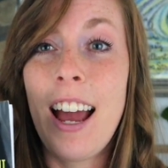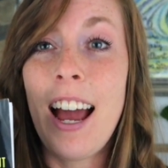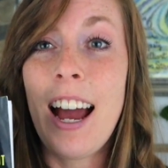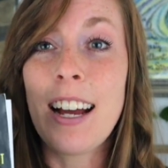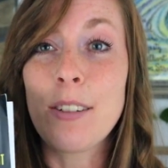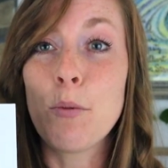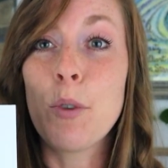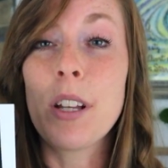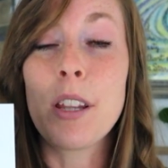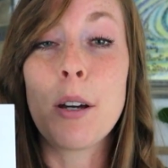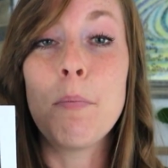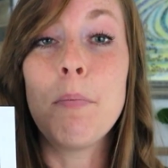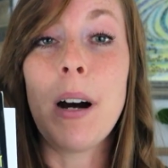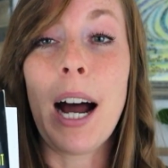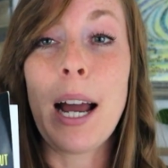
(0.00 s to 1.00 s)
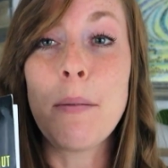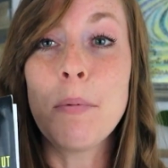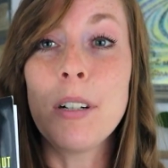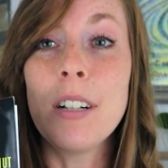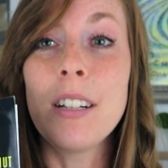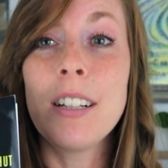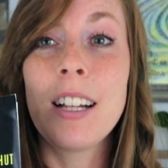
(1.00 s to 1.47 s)
at what the
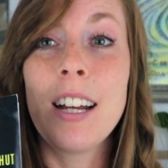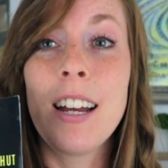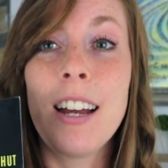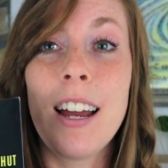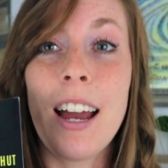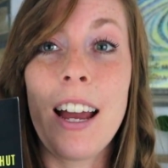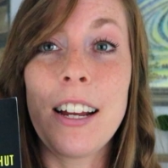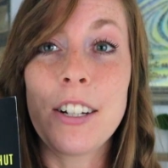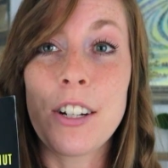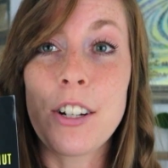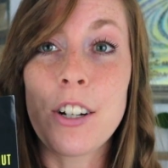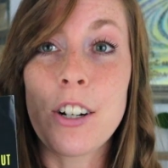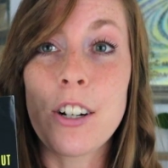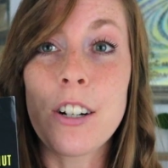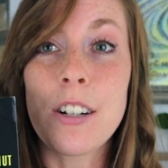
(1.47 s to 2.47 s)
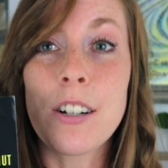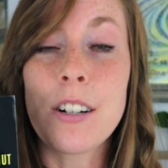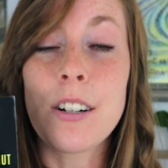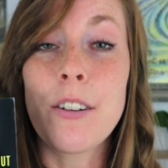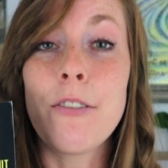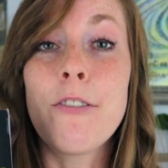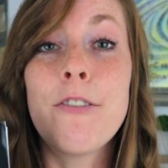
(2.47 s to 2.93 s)
Bible and
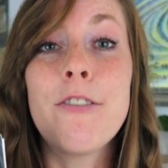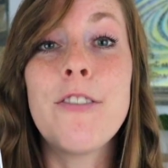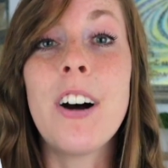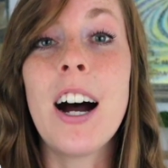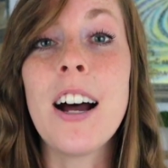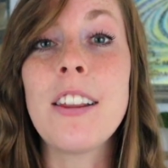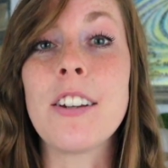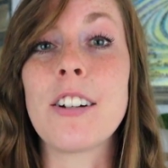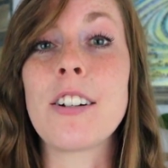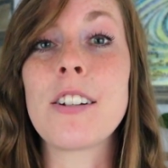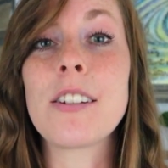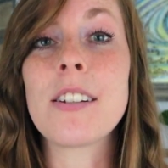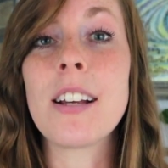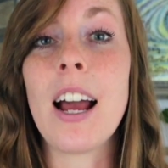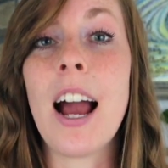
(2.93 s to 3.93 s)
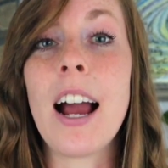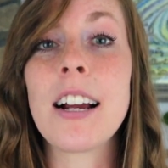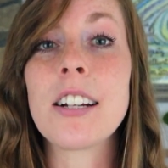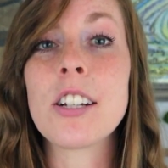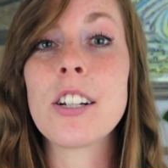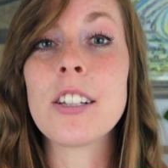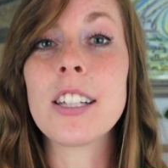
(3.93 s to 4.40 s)
church fathers
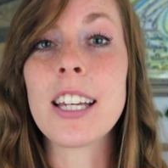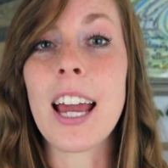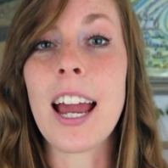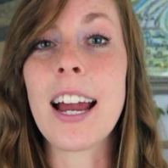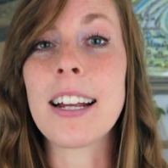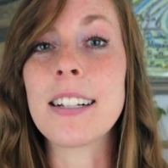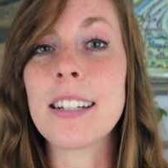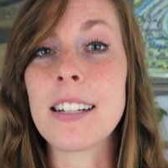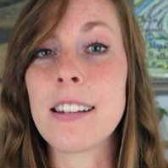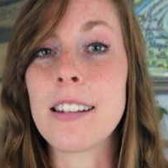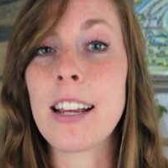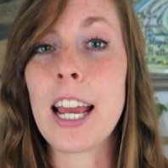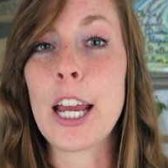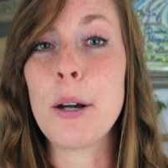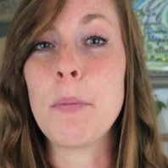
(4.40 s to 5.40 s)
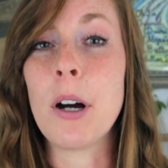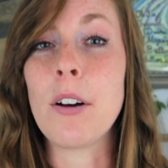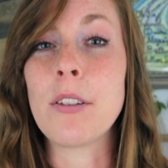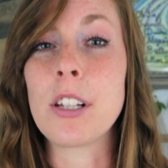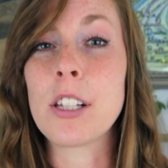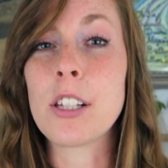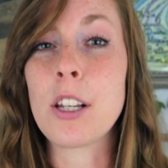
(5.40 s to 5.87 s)
actually had to say
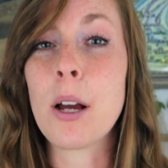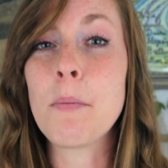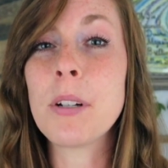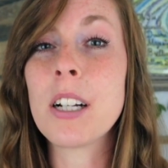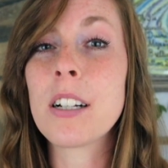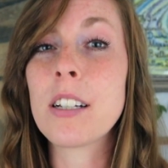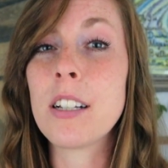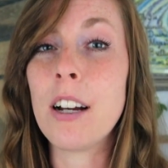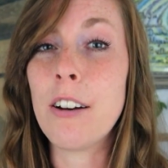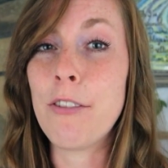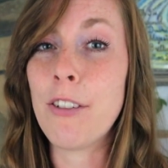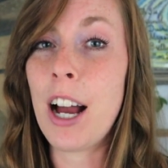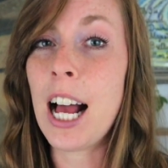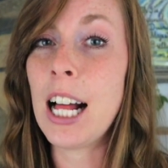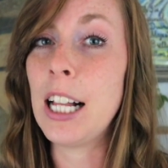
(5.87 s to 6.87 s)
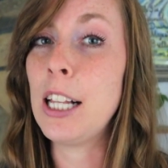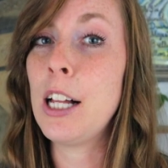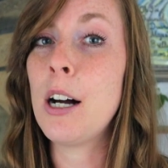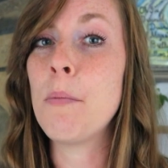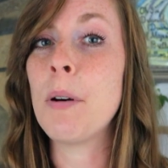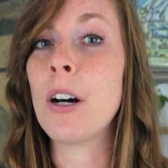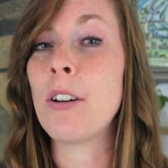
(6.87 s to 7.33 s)
about the subject of
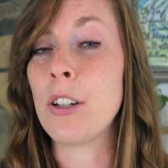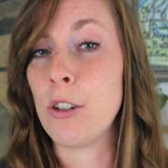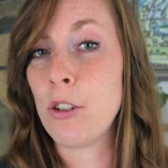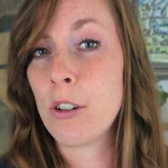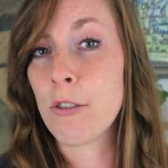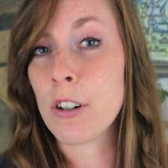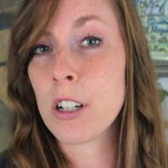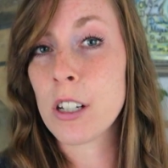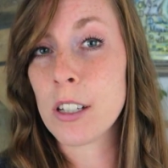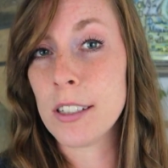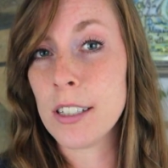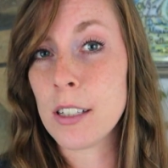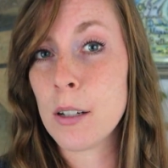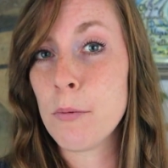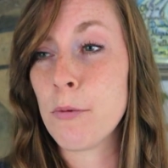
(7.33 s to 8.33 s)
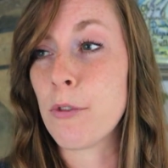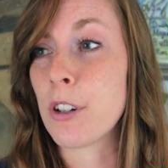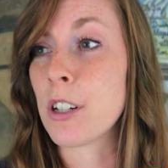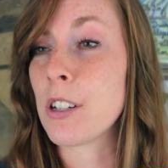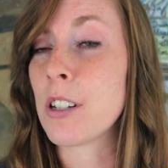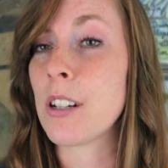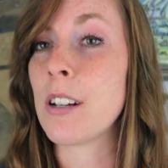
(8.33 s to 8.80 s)
hell, about universalism
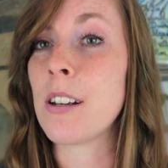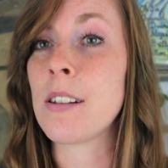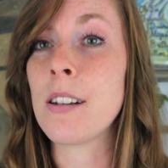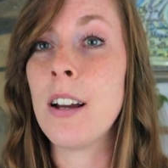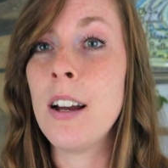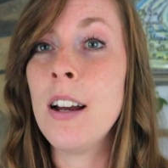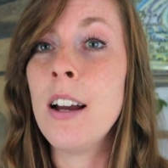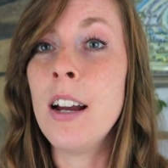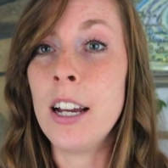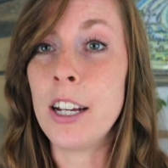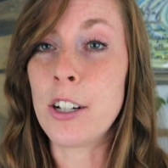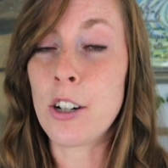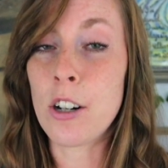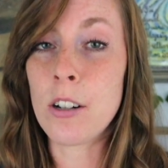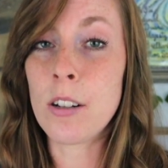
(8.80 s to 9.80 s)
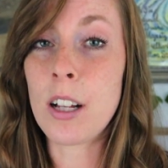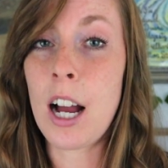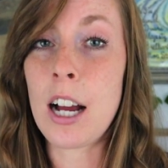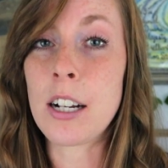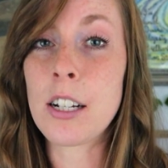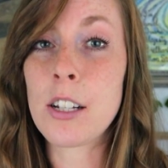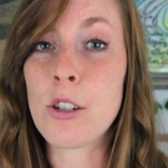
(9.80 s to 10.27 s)
versus eternal
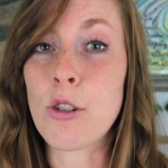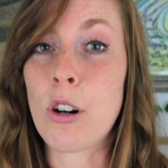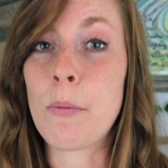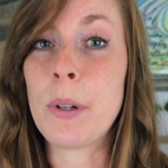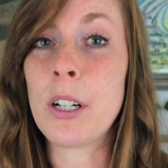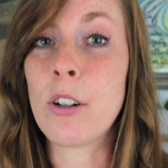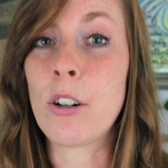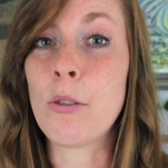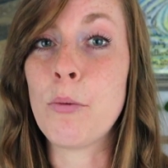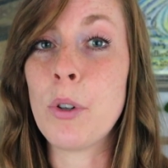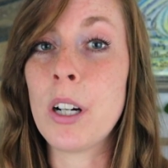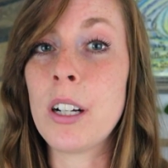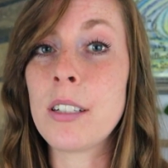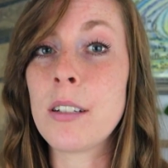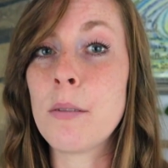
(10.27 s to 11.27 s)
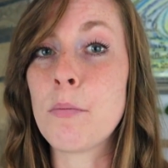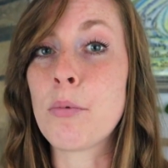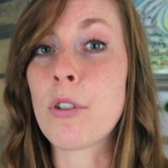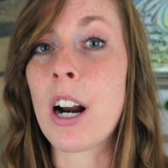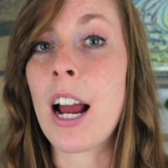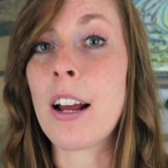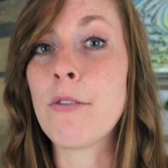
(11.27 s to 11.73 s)
conscious torment, or what
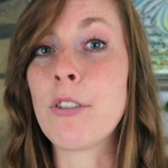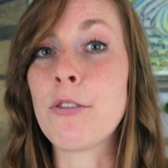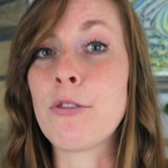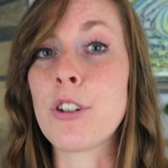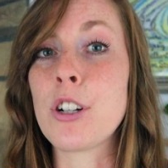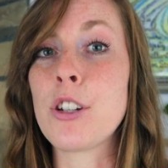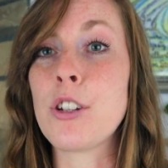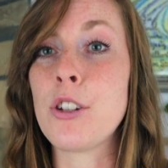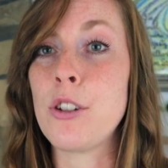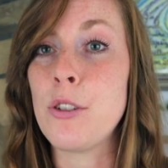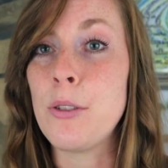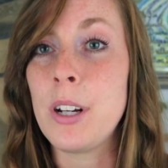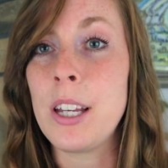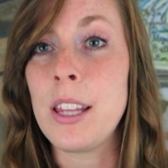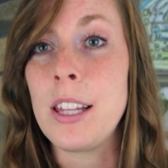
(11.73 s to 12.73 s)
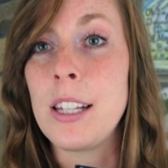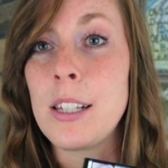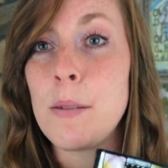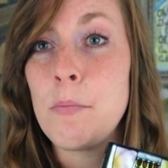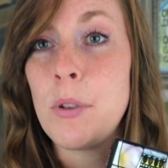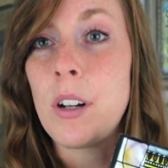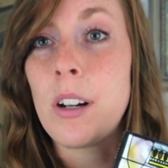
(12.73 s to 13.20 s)
Brad refers to in
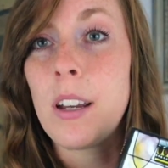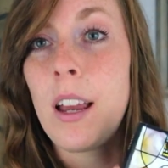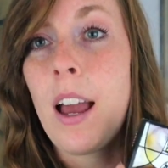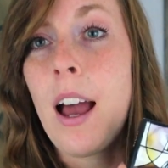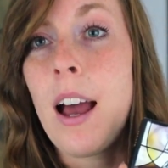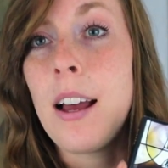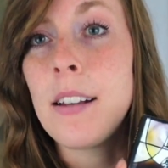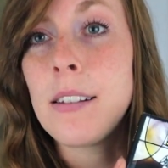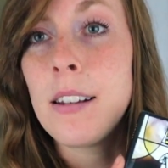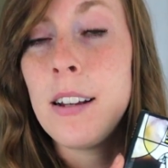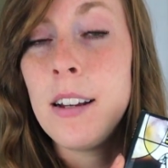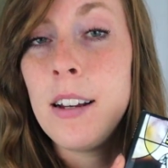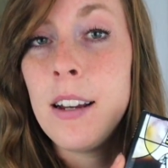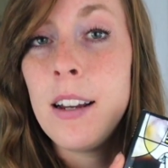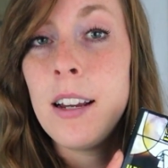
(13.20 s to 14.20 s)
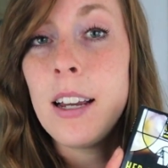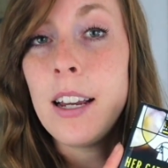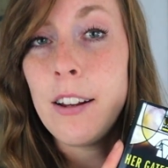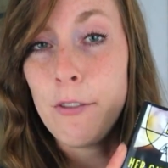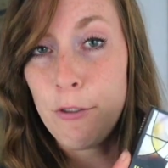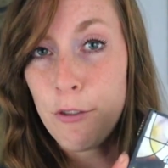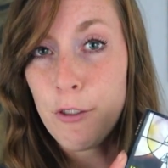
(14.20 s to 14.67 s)
this book as
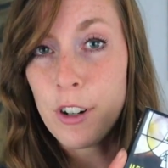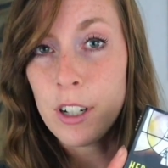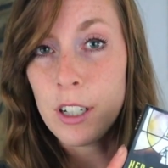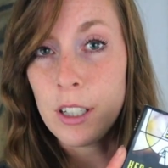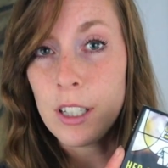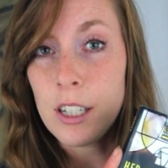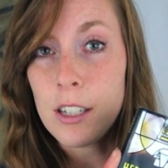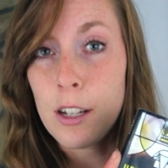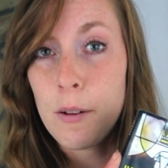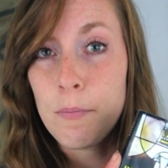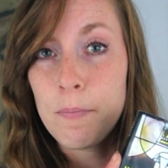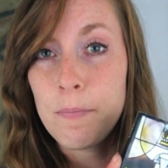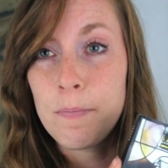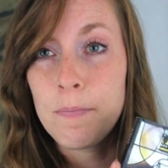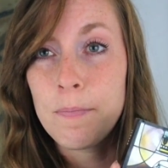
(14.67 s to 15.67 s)
infernalism.